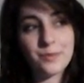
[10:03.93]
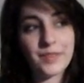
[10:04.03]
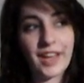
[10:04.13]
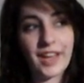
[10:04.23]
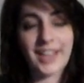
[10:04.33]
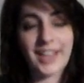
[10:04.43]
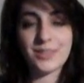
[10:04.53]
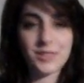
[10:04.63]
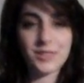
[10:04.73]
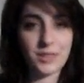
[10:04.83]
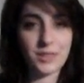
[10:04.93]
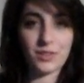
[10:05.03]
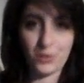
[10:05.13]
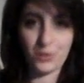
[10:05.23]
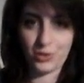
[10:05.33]
I guess we'll see what the
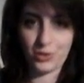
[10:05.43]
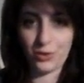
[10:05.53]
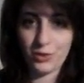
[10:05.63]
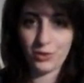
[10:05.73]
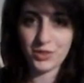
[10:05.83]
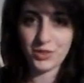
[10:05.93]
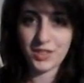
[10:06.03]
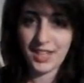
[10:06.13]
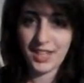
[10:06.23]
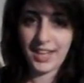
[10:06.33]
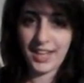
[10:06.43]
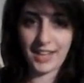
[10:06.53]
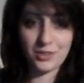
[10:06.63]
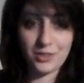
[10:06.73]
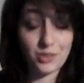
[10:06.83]
future holds. And
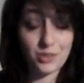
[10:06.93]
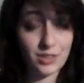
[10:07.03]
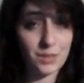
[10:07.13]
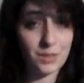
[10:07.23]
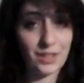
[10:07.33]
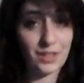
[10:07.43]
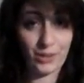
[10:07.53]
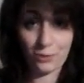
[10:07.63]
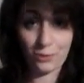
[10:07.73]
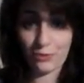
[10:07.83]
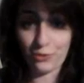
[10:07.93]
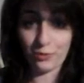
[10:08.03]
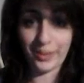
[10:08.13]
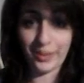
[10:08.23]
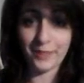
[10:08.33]
you'll certainly be hearing more from
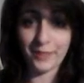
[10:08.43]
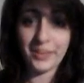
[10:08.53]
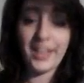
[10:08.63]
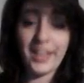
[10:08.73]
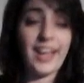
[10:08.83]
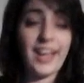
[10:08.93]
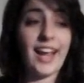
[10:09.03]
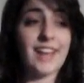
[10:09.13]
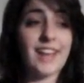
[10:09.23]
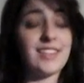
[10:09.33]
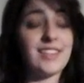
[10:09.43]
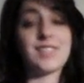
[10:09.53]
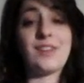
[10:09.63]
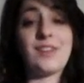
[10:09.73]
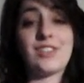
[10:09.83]
me. And this
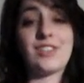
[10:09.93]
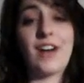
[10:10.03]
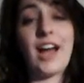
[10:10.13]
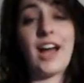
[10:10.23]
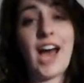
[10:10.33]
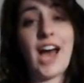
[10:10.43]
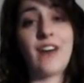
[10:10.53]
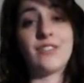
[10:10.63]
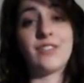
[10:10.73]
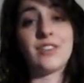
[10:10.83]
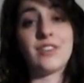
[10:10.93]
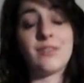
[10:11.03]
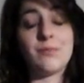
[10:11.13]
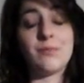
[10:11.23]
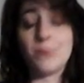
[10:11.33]
semester I have
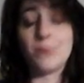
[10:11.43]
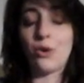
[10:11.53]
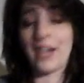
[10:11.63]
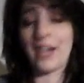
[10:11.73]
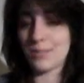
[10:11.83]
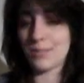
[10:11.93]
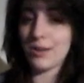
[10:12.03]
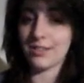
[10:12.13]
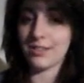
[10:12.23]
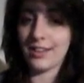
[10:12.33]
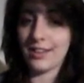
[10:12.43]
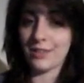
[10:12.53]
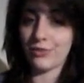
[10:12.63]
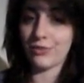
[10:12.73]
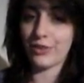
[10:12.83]
more guest blogs lined
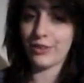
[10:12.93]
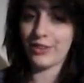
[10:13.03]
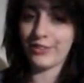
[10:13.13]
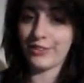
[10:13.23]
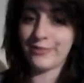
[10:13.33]
up for you.